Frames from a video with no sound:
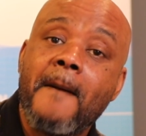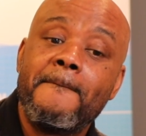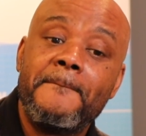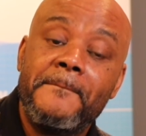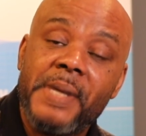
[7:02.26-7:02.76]

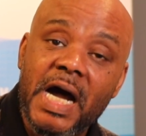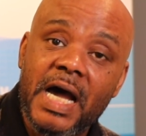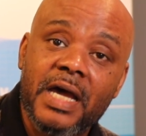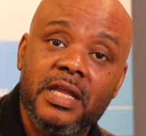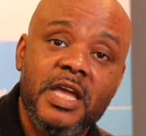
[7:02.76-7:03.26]

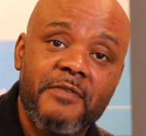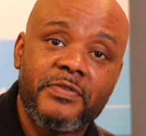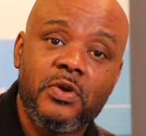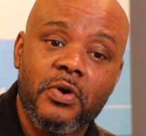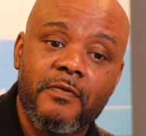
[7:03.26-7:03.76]
but if
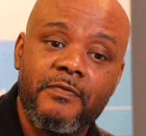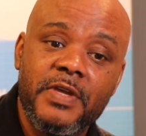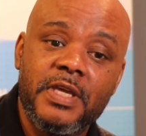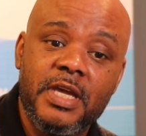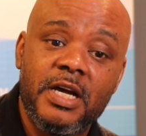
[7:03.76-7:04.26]
your
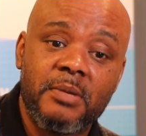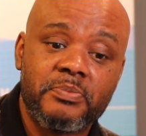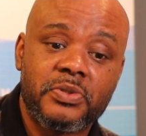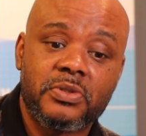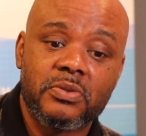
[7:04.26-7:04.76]

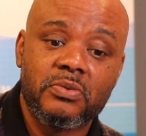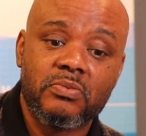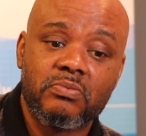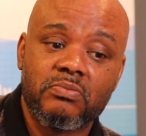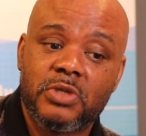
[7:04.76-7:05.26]
VMs
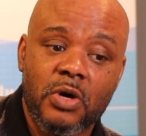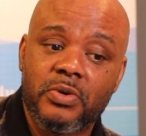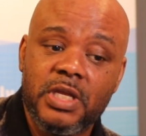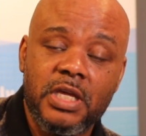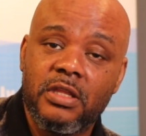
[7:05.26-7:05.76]

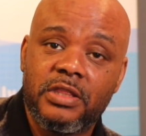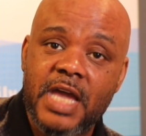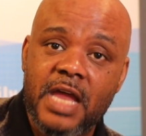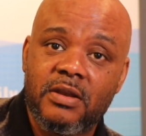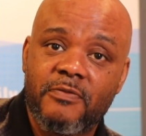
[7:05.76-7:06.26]
don't need
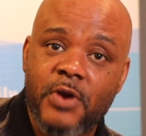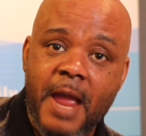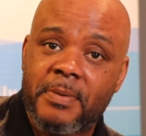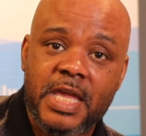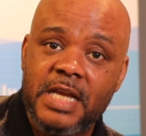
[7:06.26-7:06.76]
that, if your
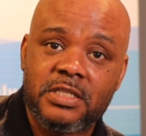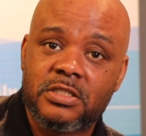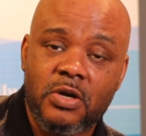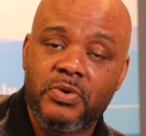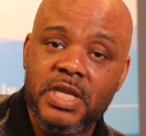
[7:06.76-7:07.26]

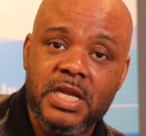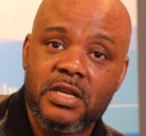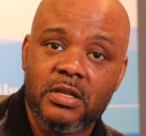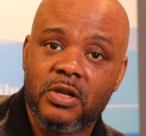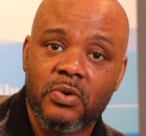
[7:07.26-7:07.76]
applications don't
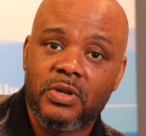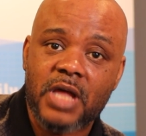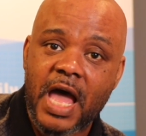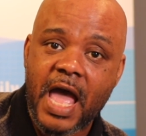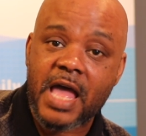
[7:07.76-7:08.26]
need low,
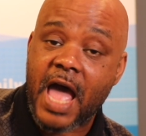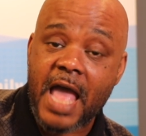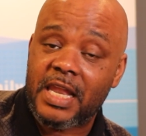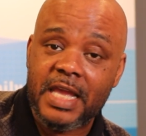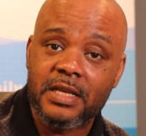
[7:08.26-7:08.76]
high,
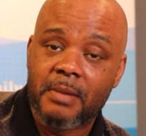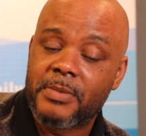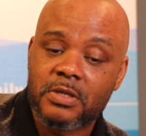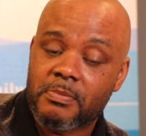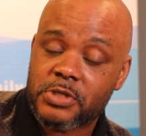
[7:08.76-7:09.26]
high late, I
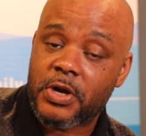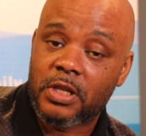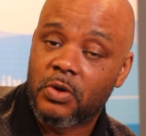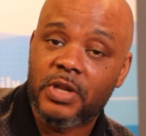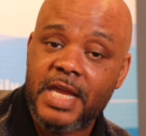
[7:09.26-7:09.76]
mean, I'm sorry,
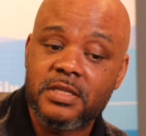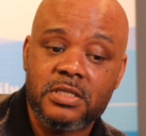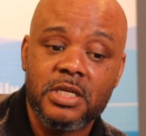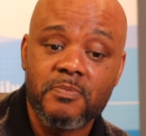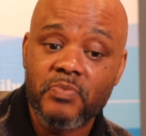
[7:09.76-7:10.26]
low
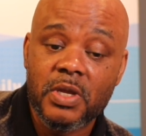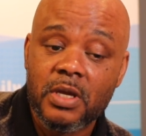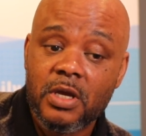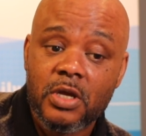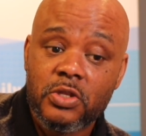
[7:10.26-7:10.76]
latency,
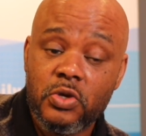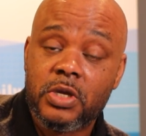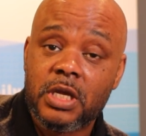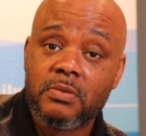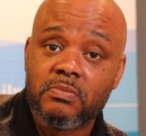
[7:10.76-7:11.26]
you
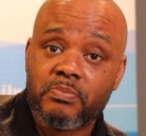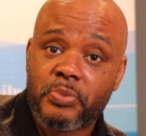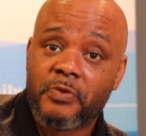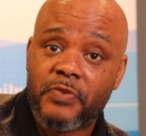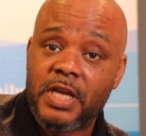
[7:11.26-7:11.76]
can
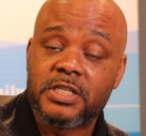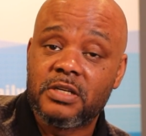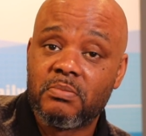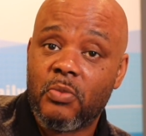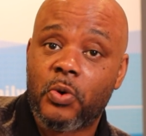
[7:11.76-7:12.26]

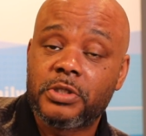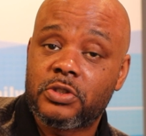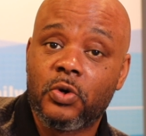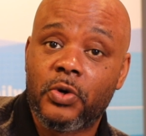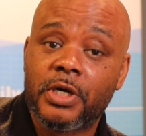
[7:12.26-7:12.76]
provision more
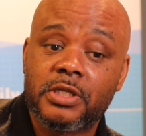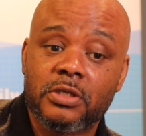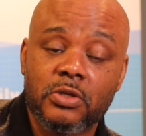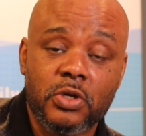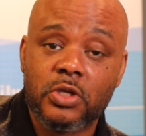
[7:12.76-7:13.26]

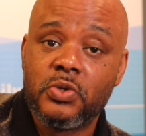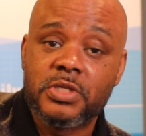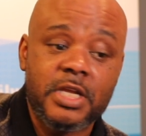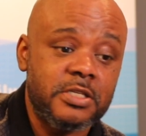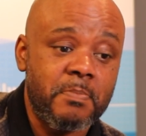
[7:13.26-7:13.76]
storage. You can
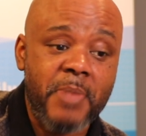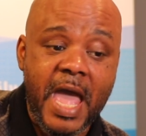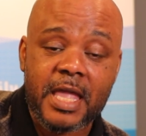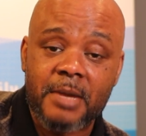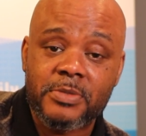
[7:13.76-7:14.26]
use it as a
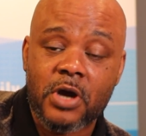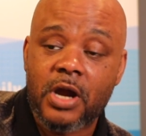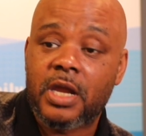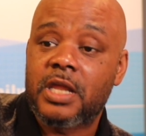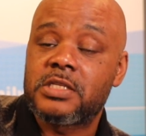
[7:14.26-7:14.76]
backup
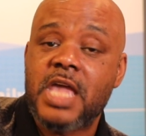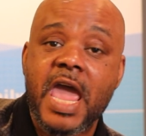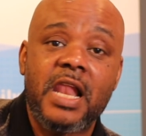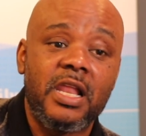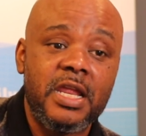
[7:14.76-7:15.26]
target, as an
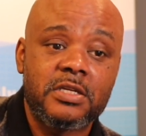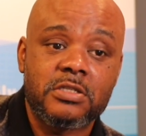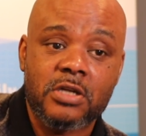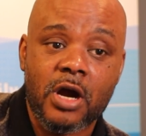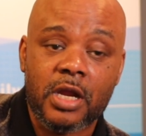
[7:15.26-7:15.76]

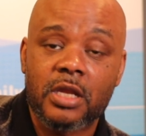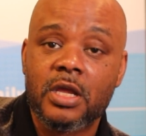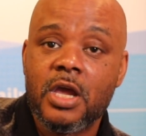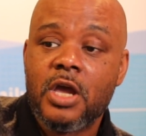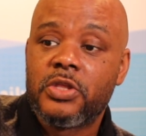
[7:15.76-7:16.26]
analytics
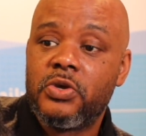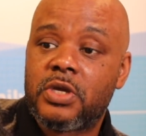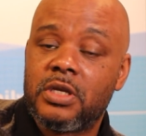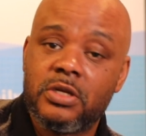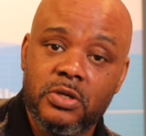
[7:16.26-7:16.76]
target. You
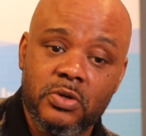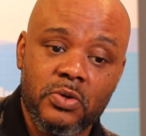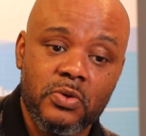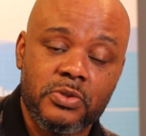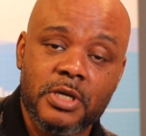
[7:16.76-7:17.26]
can
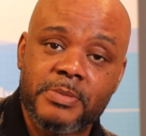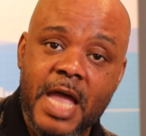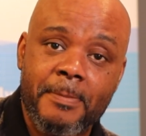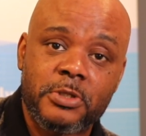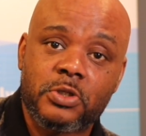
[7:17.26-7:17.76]
do some
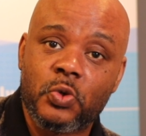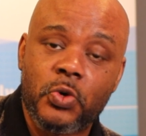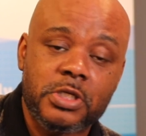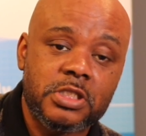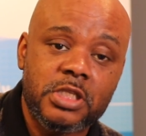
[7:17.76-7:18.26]
type of
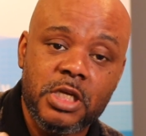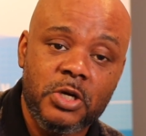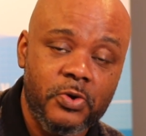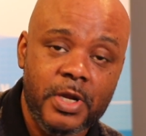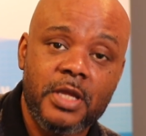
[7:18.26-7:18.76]
storage
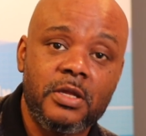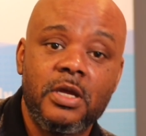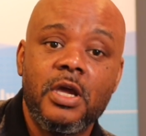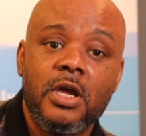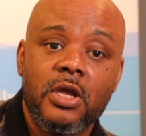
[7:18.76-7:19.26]
tiering.
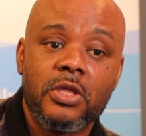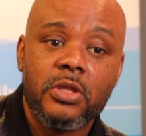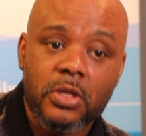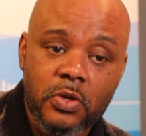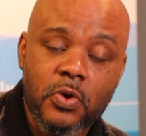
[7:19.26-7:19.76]

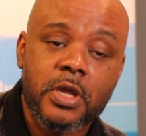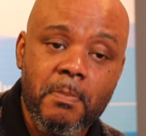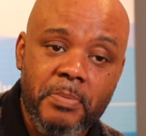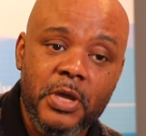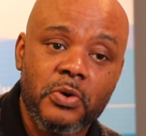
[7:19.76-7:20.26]
You
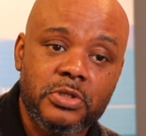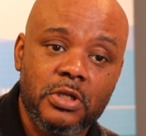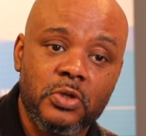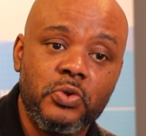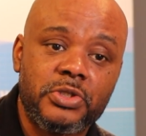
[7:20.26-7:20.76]
can build
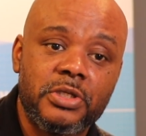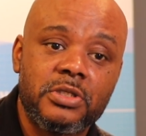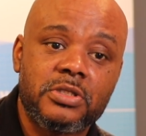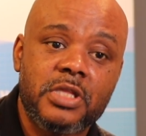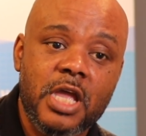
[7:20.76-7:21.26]

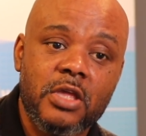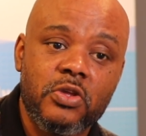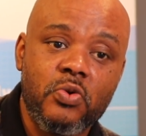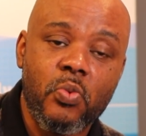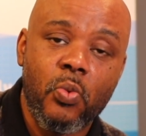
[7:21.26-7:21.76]
solutions that
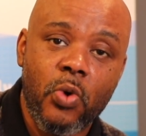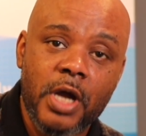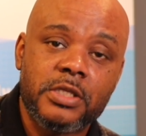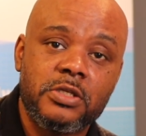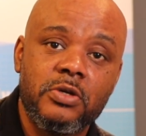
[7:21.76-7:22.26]
you
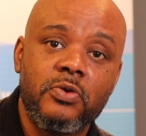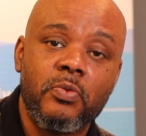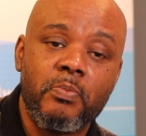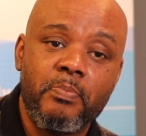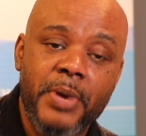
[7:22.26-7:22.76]
want
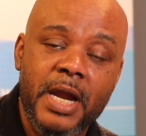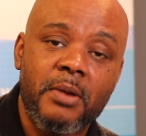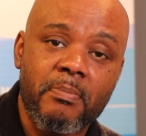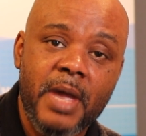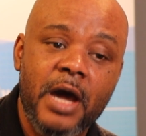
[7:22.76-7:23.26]
to
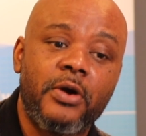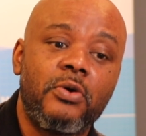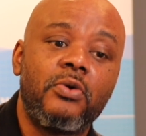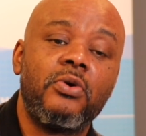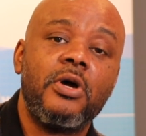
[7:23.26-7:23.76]
bare
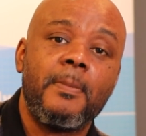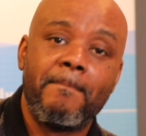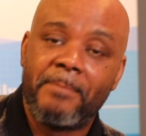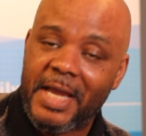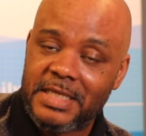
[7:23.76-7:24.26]
metal
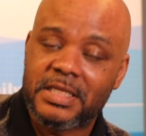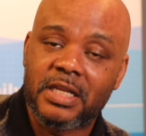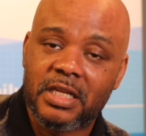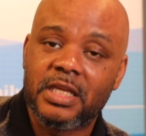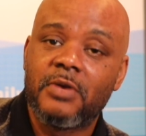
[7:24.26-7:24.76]

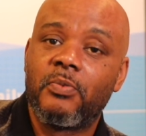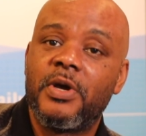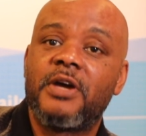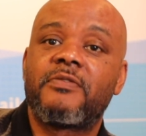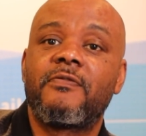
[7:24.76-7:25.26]
basically
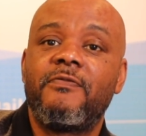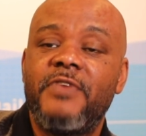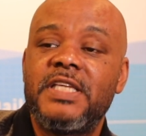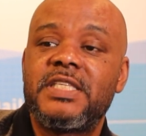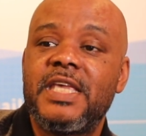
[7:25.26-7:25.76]
with
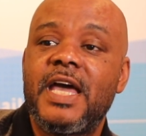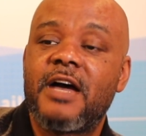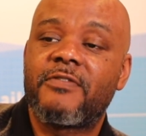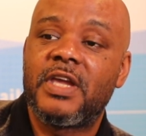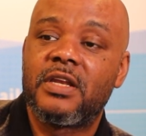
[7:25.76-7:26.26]

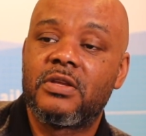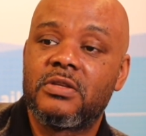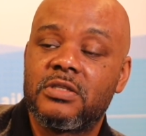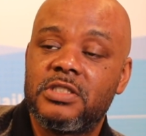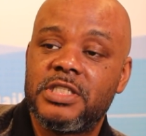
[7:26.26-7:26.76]
VCF
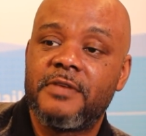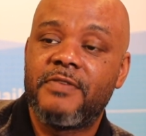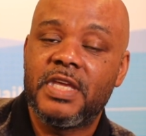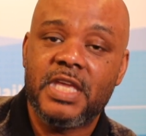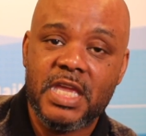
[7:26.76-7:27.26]
and
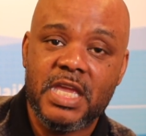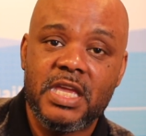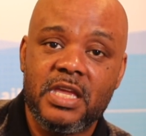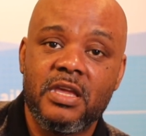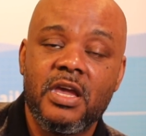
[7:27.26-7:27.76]

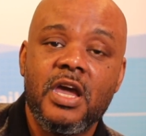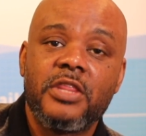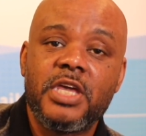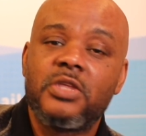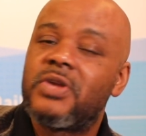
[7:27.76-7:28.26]
GVE
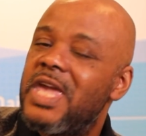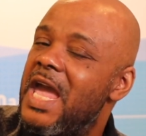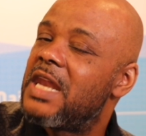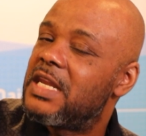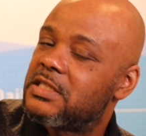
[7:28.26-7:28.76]
that you
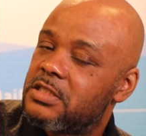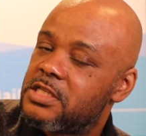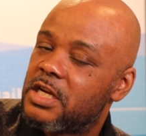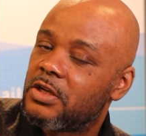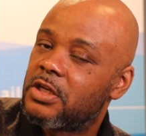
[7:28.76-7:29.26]
can't
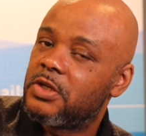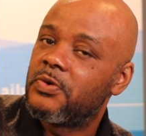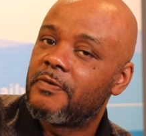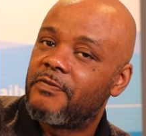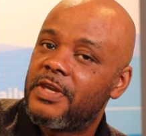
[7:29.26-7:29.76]
necessarily
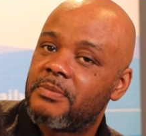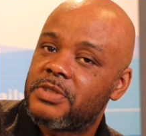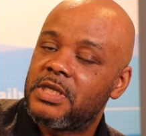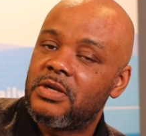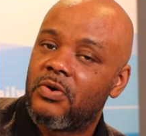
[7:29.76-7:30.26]
do in
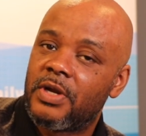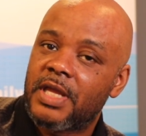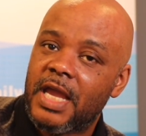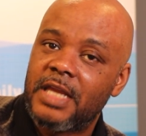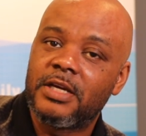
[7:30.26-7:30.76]
VMC
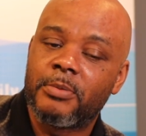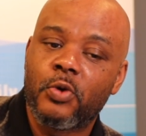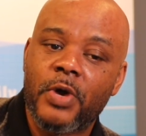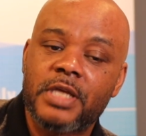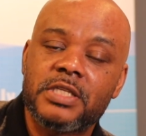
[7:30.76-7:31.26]
on
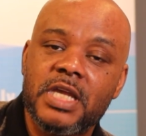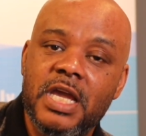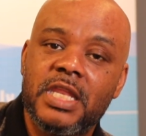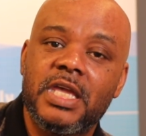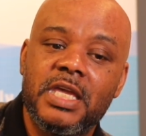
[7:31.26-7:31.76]
AWS.
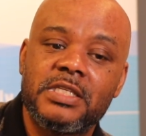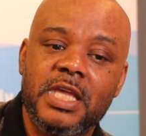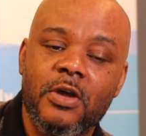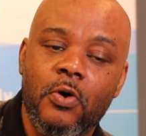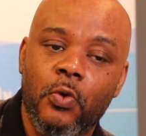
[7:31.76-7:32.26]
It is
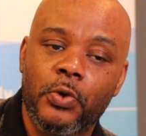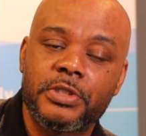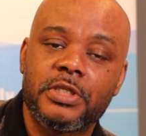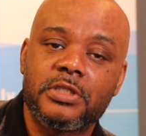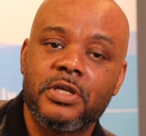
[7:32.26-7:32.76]
a
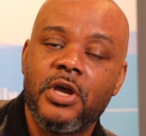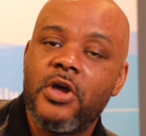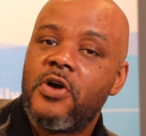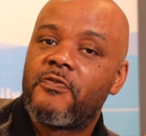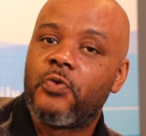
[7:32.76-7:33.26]
horses
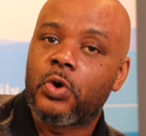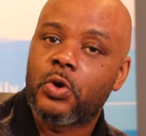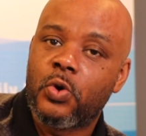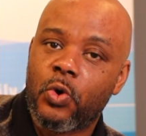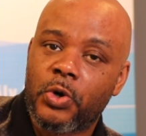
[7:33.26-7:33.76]
for
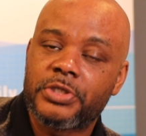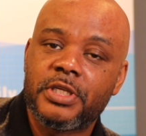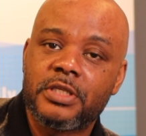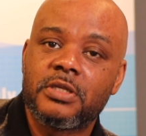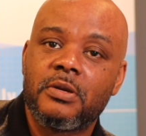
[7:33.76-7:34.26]

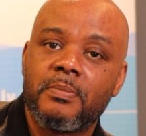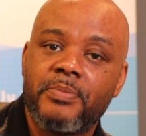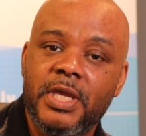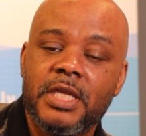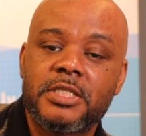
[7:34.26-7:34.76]
courses
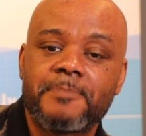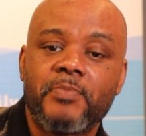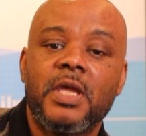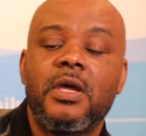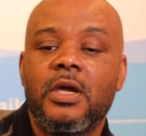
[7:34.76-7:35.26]
piece.
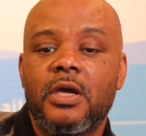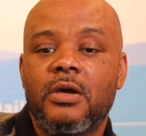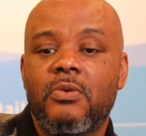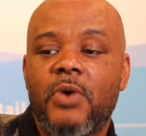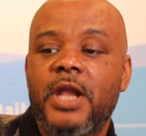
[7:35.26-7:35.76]

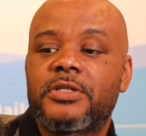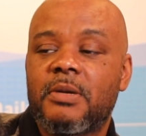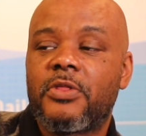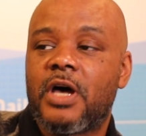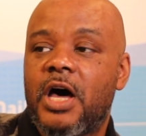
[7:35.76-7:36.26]
What are
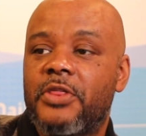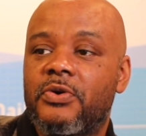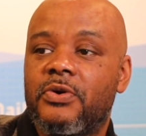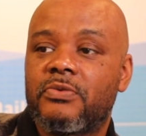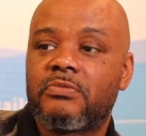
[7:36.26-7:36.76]
some of the
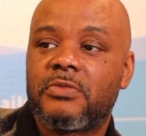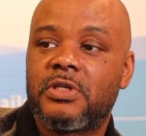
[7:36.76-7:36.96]
other